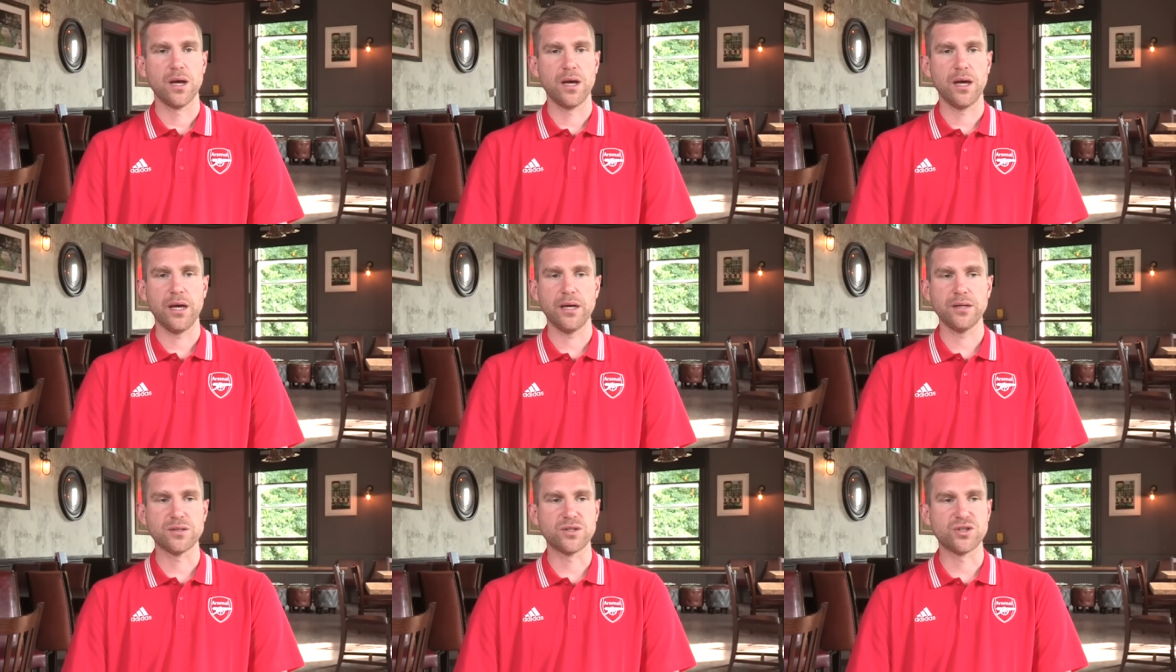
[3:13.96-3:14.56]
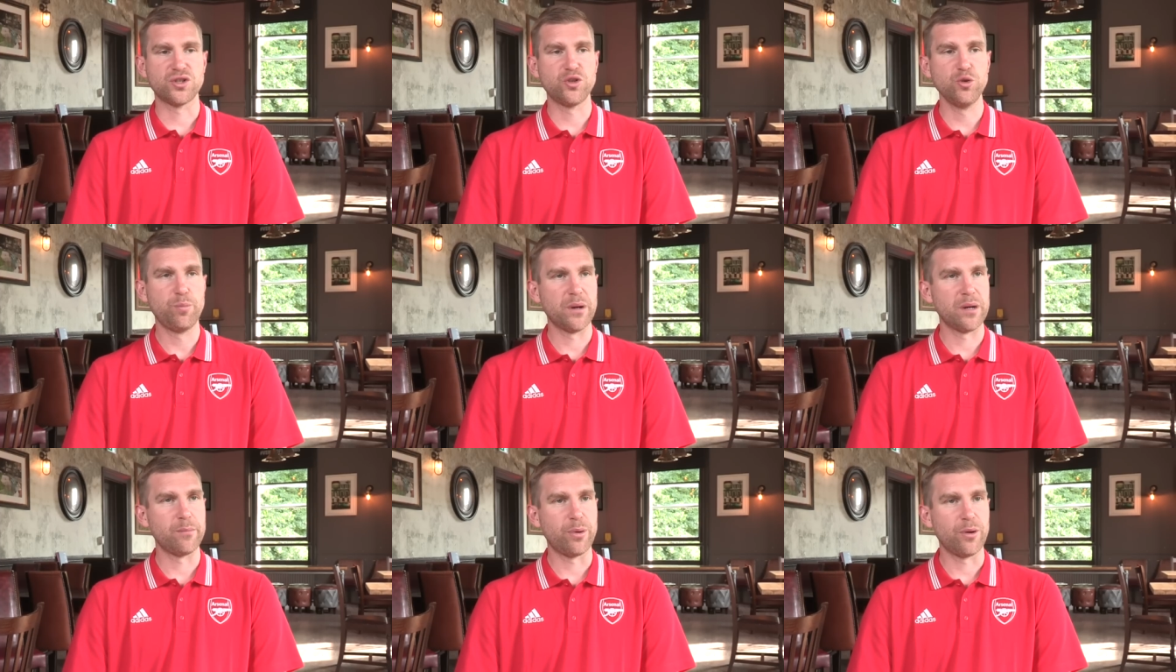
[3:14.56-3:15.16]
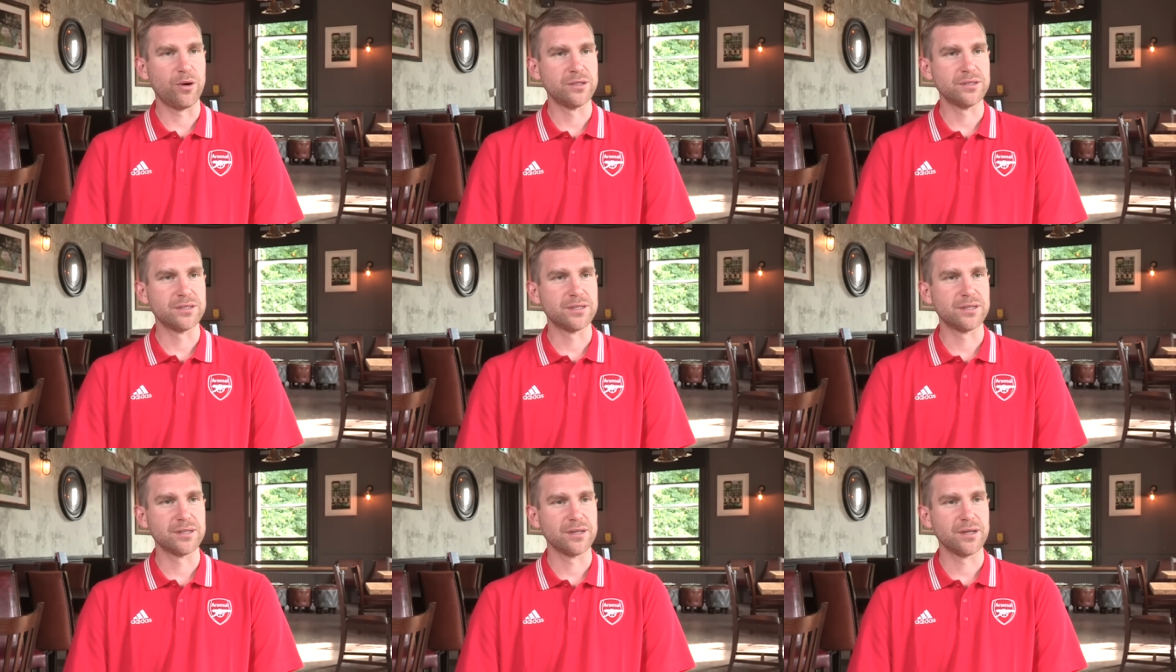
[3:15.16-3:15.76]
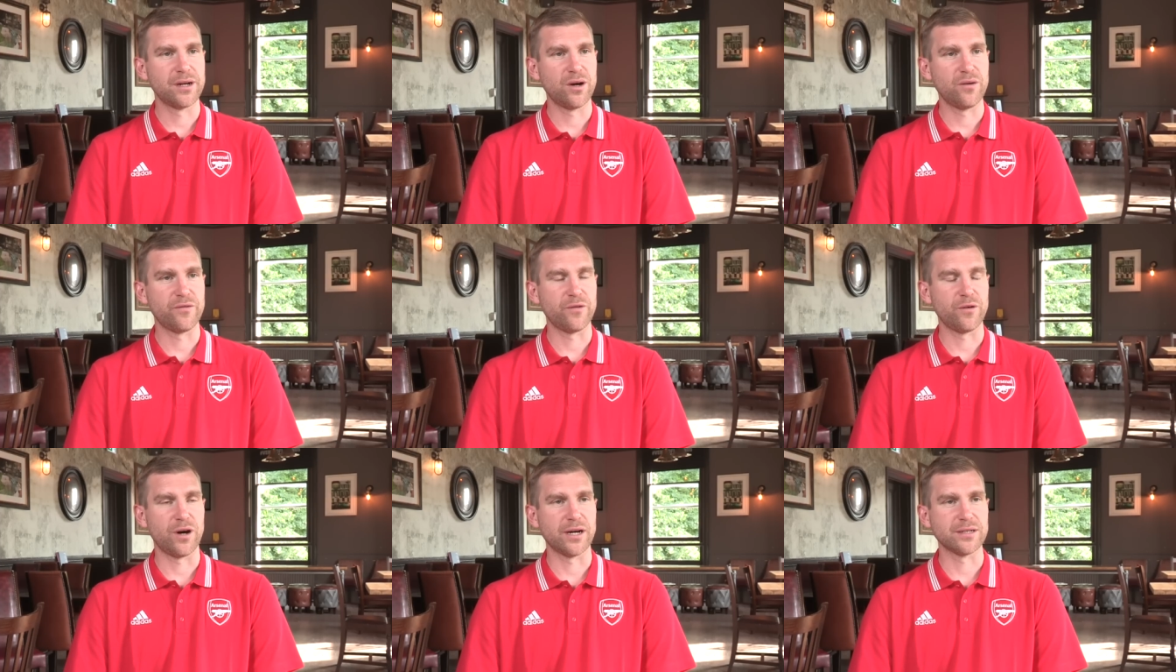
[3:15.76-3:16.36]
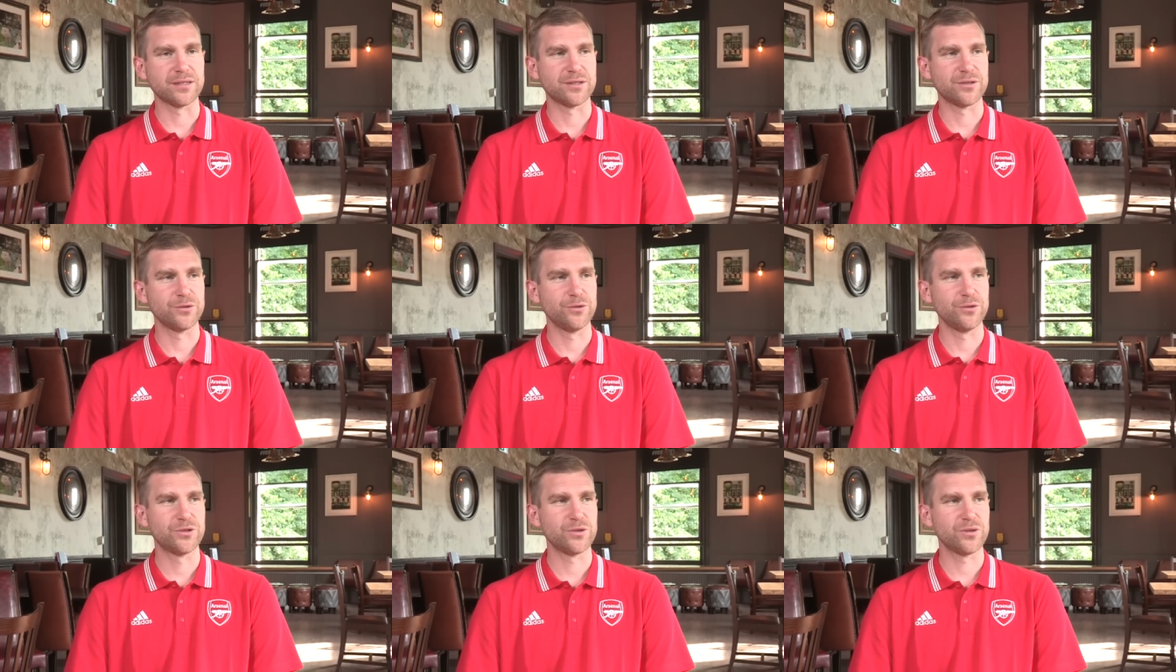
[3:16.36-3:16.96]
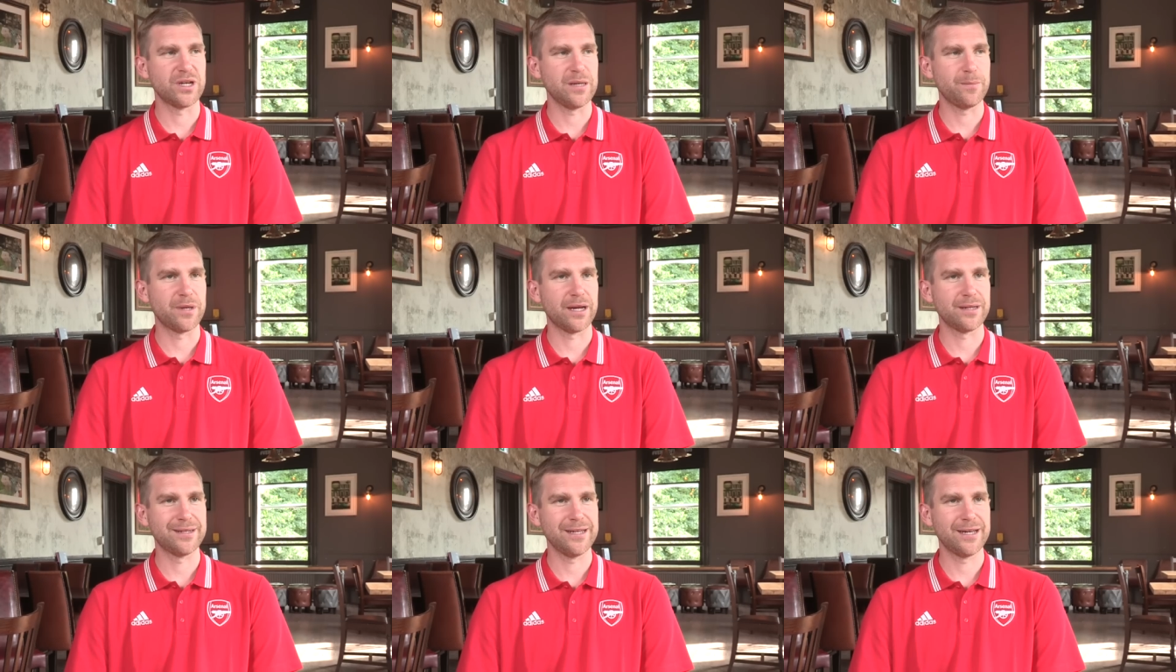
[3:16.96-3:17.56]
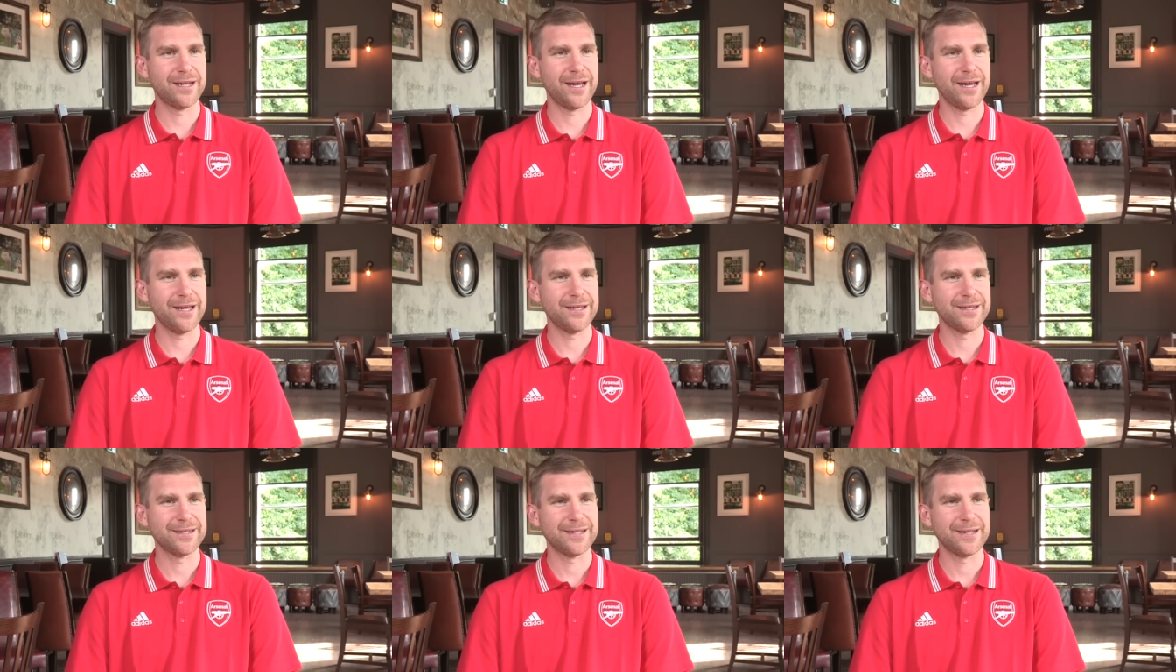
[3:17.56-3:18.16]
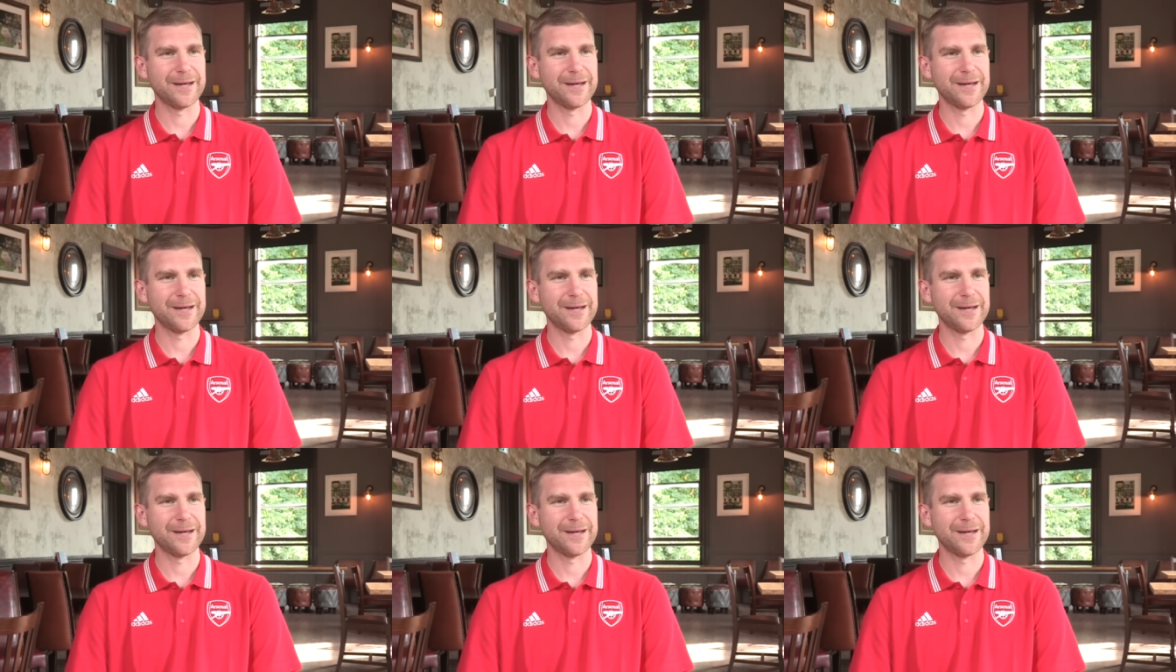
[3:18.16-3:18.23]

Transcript: It's super important, you know, for us to, to keep that DNA.